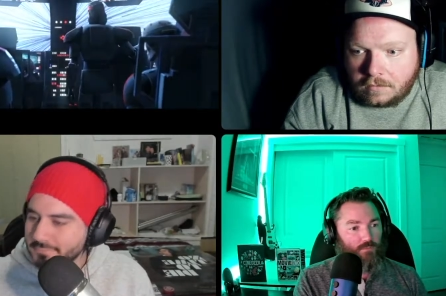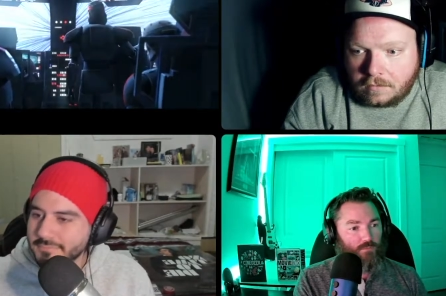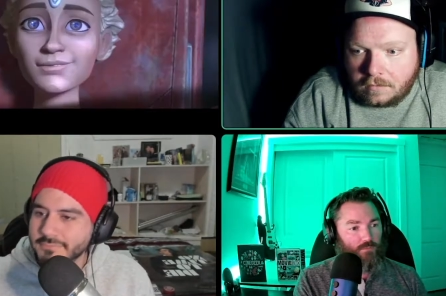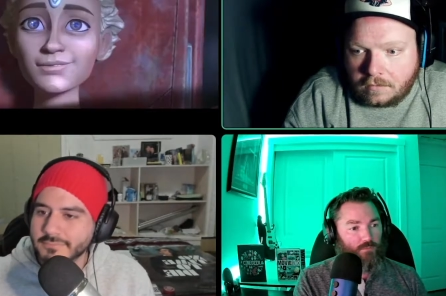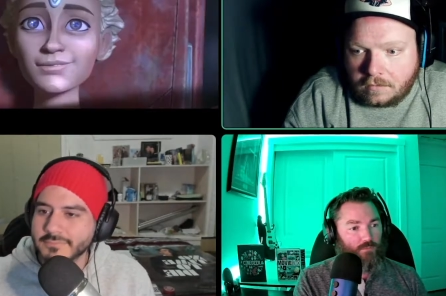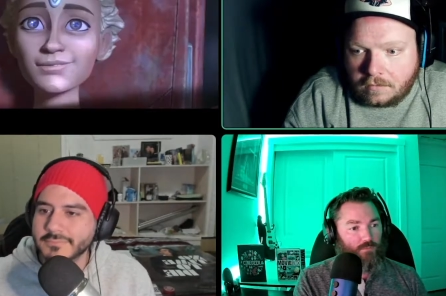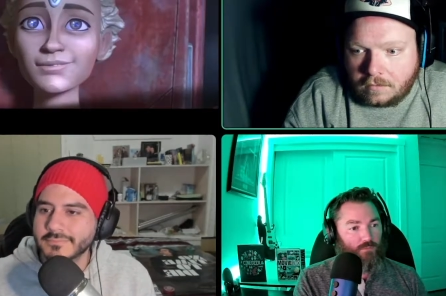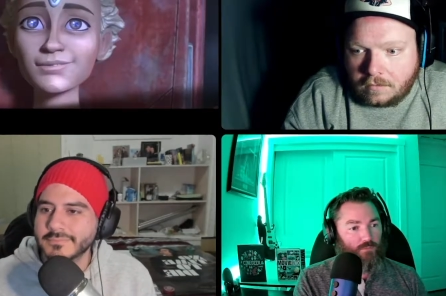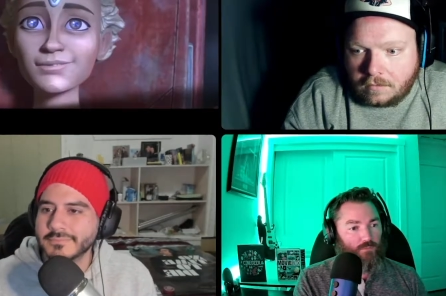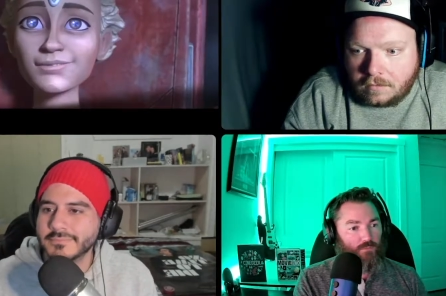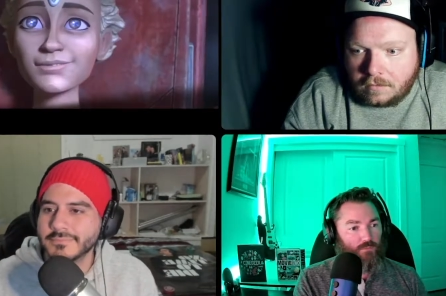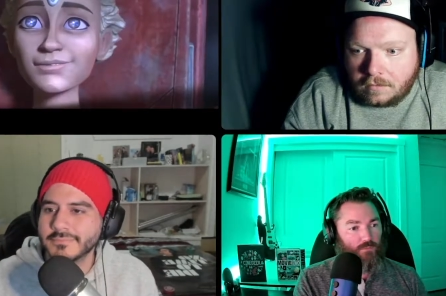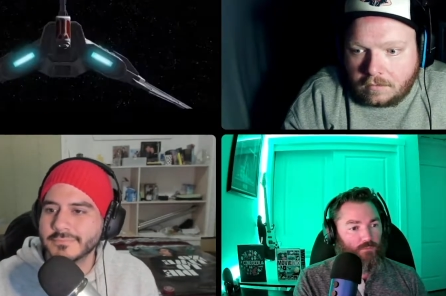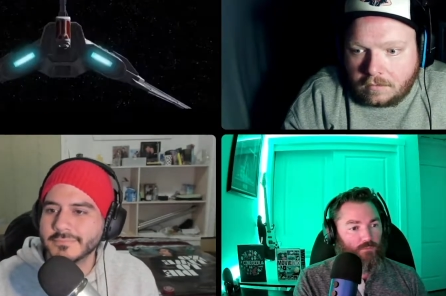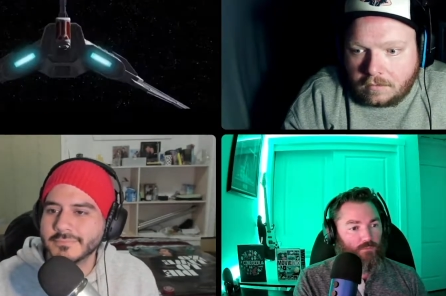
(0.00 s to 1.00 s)

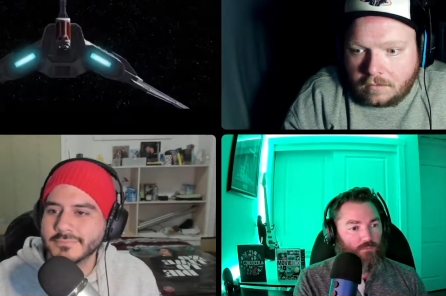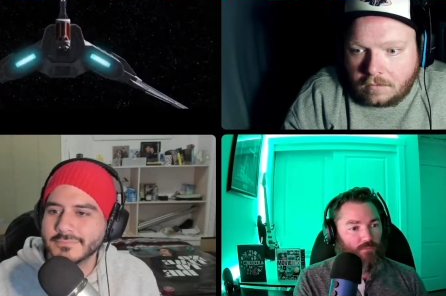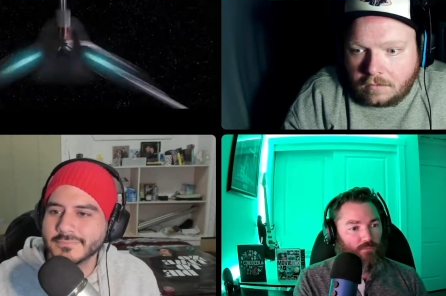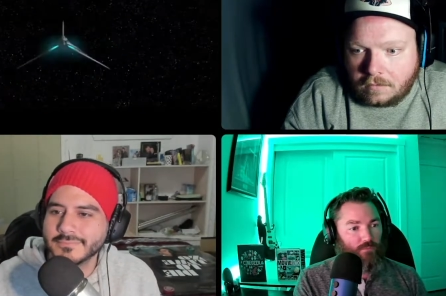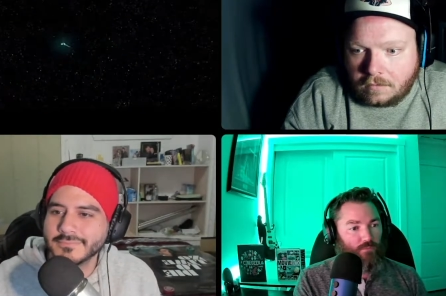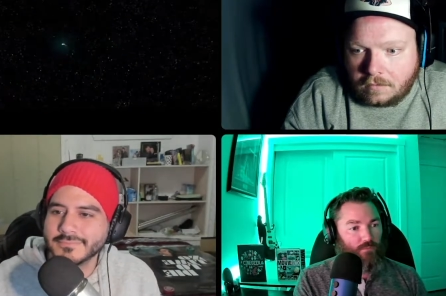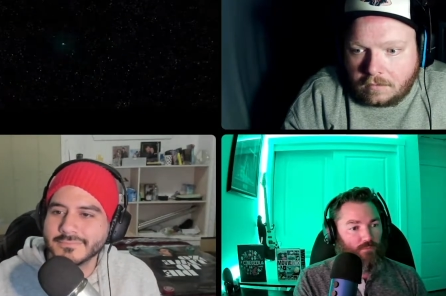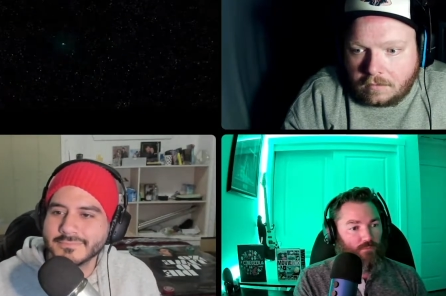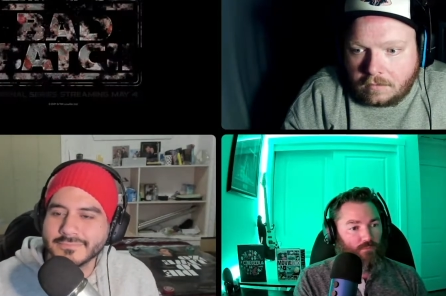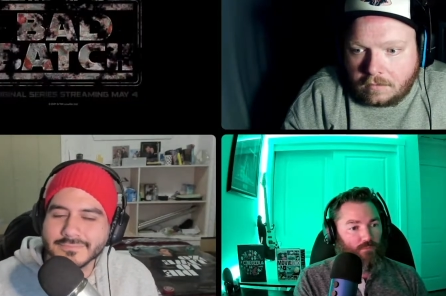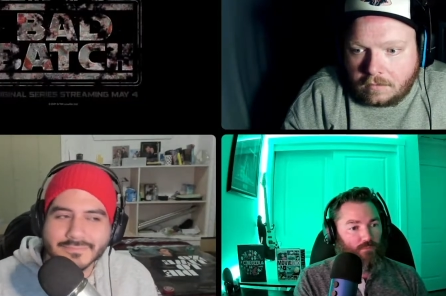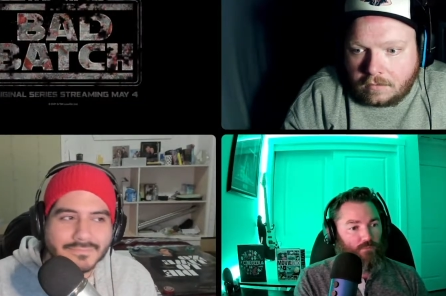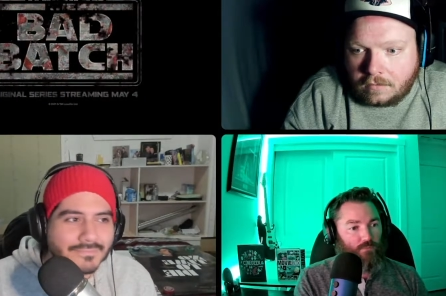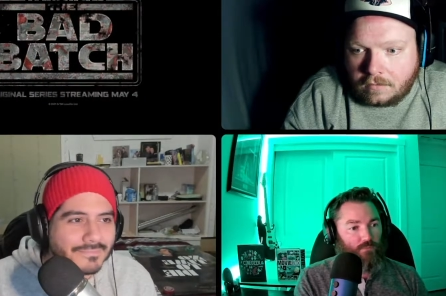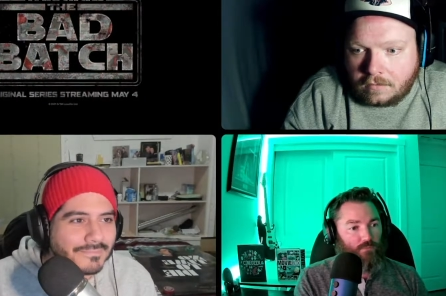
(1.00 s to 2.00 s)

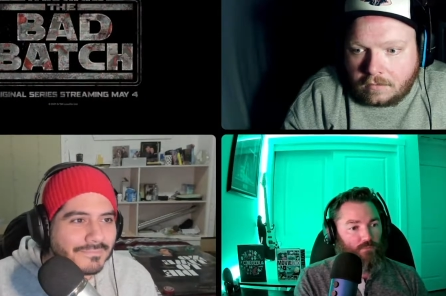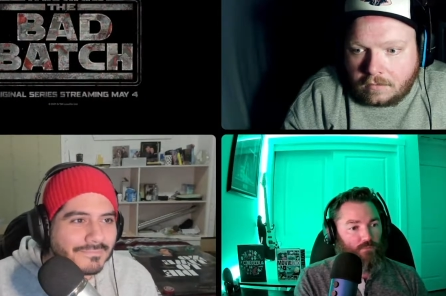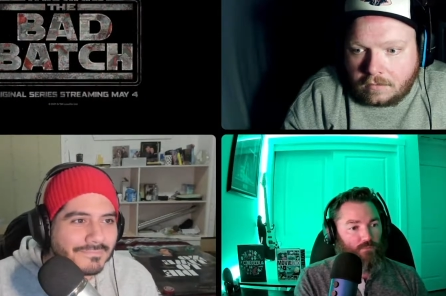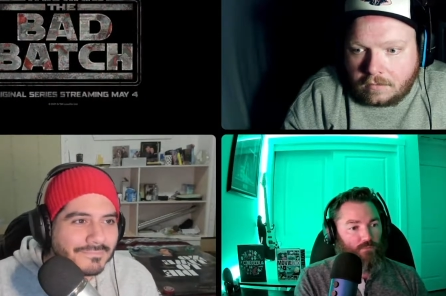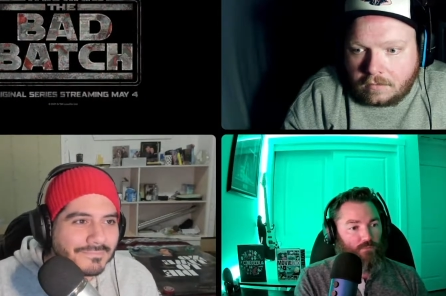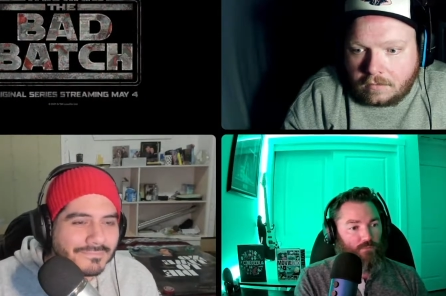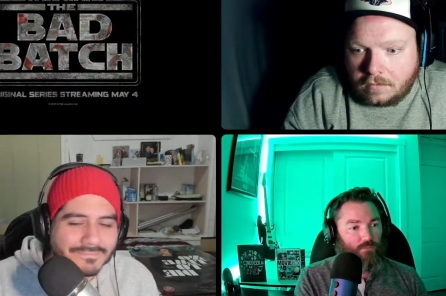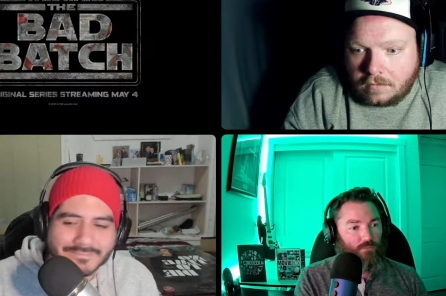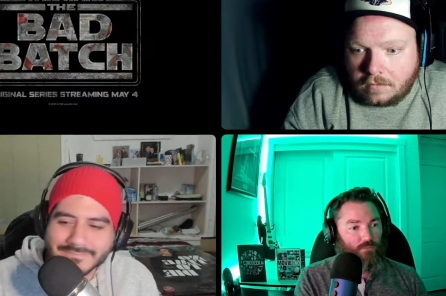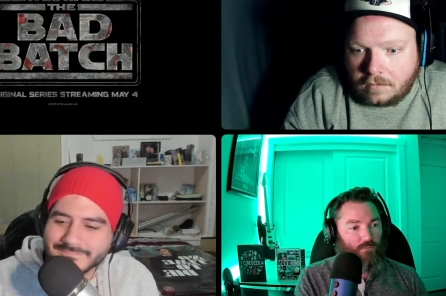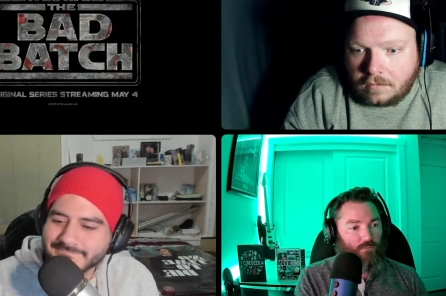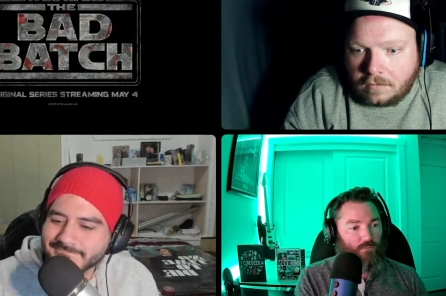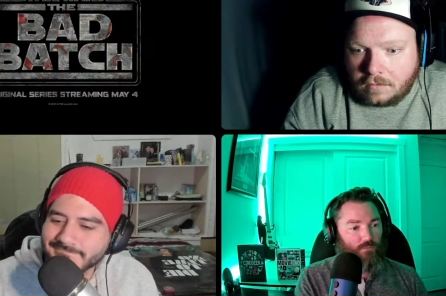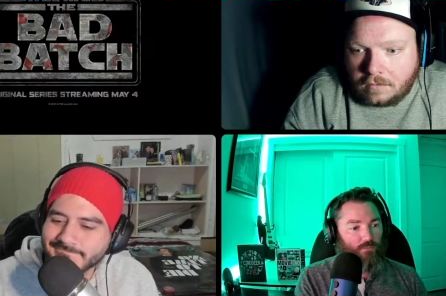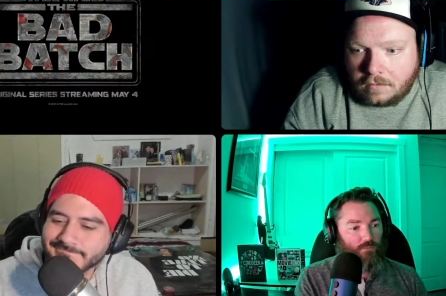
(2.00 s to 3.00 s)

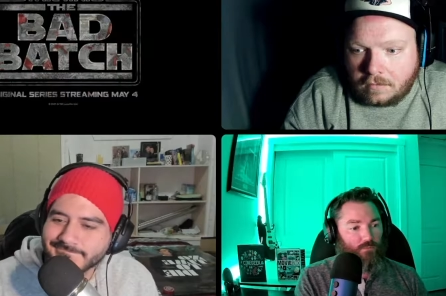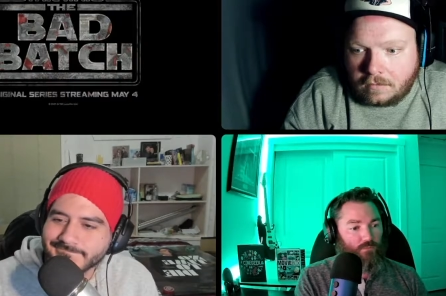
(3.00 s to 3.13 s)
(silence)